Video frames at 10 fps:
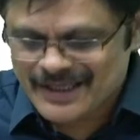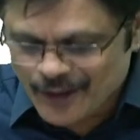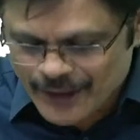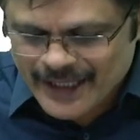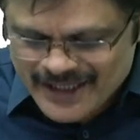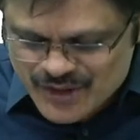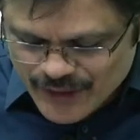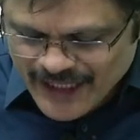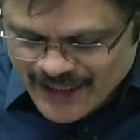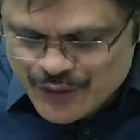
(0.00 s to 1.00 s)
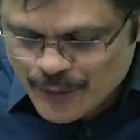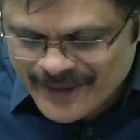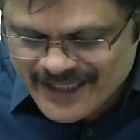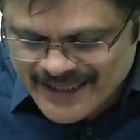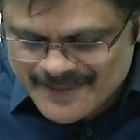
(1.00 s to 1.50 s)
Okay, so there are so
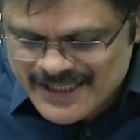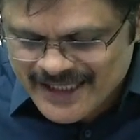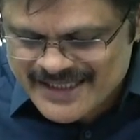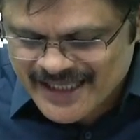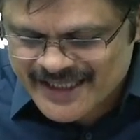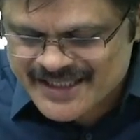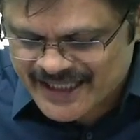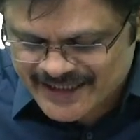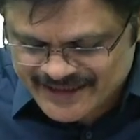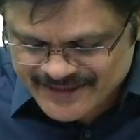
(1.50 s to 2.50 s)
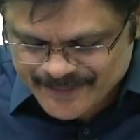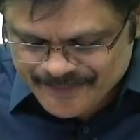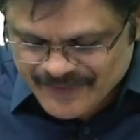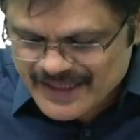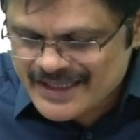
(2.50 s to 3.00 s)
many terms, let us understand.
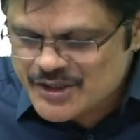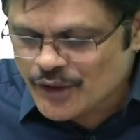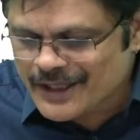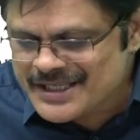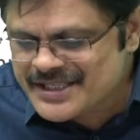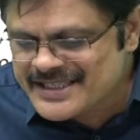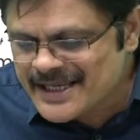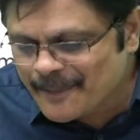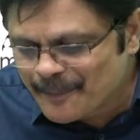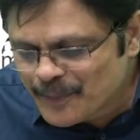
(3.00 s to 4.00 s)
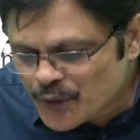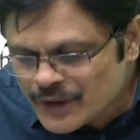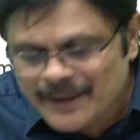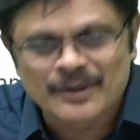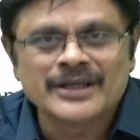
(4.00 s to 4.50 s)
So list is a
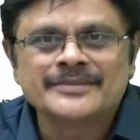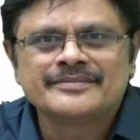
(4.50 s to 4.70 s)
mutable